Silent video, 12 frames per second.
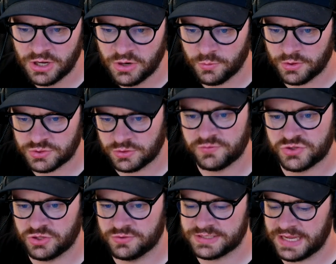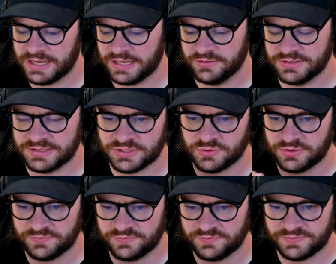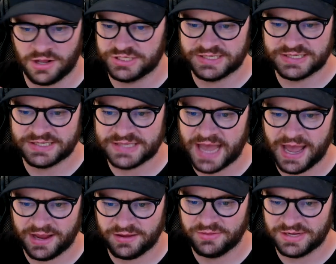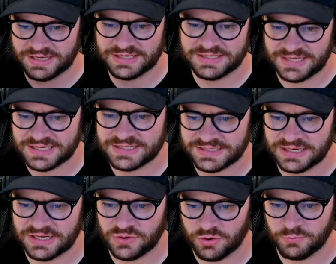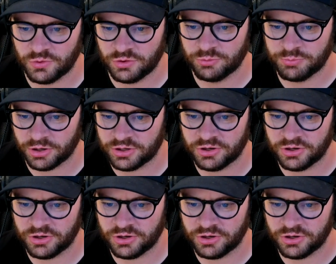where it sort of shows, hey, here's the sort of technology stack that exists in a normal parking